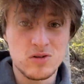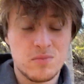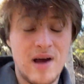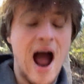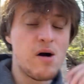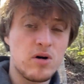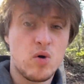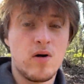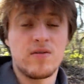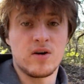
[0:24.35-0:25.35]
but our
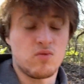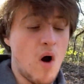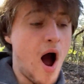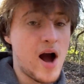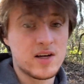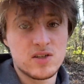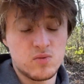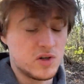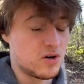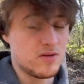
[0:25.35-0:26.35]
equivalent rocks,
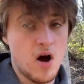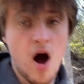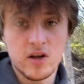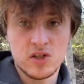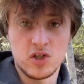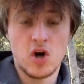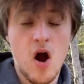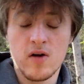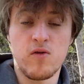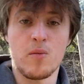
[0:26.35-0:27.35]
which are in the Austin
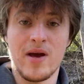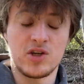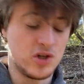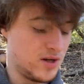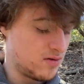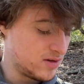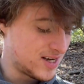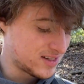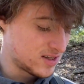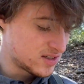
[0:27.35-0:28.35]
Chalk Formation here in
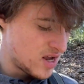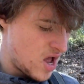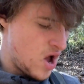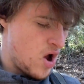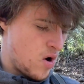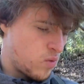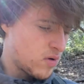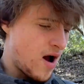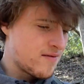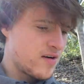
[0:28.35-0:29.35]
Texas, were
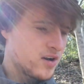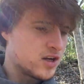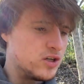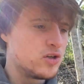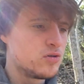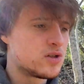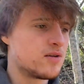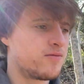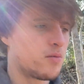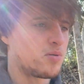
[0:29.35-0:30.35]
not very conducive
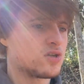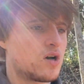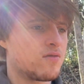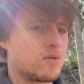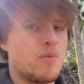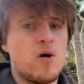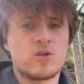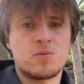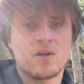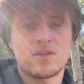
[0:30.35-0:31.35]
for preserving bones
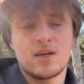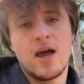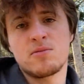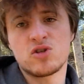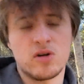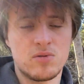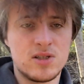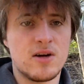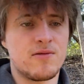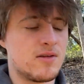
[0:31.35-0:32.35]
because the chemistry was
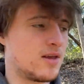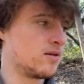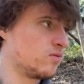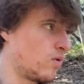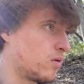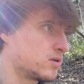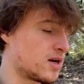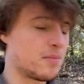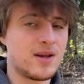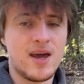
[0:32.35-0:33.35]
different than what was
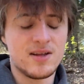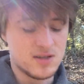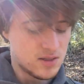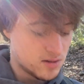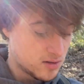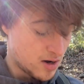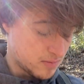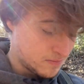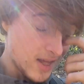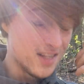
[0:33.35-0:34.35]
up in Kansas. So
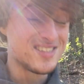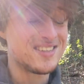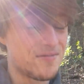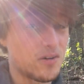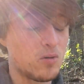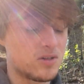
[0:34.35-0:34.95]
it's difficult to